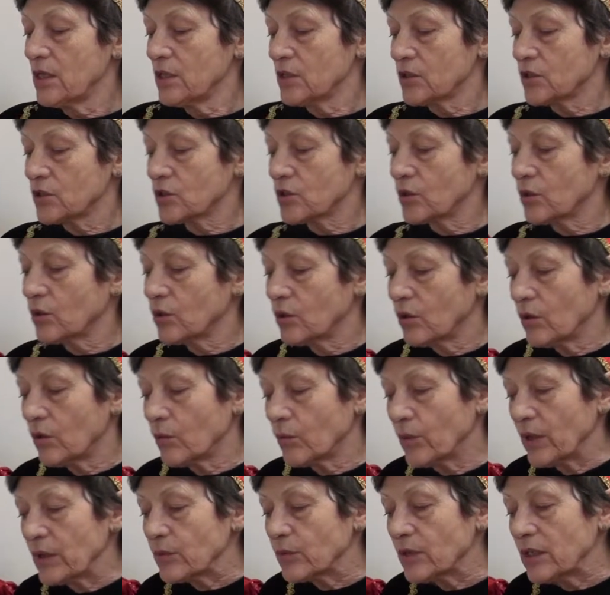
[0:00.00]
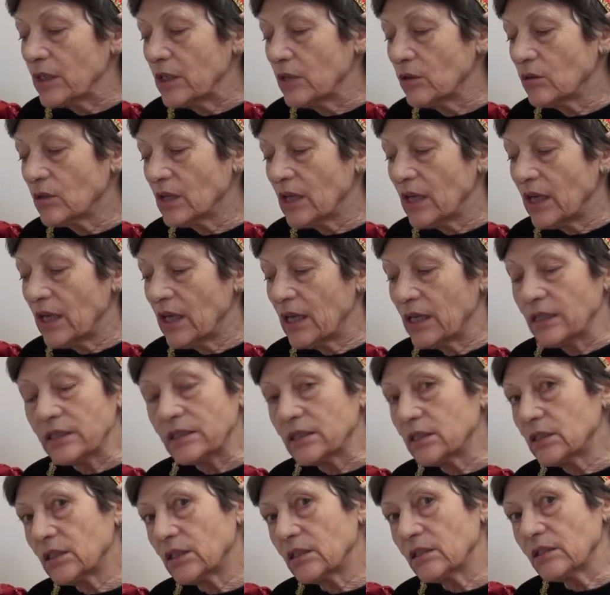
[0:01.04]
So when we look at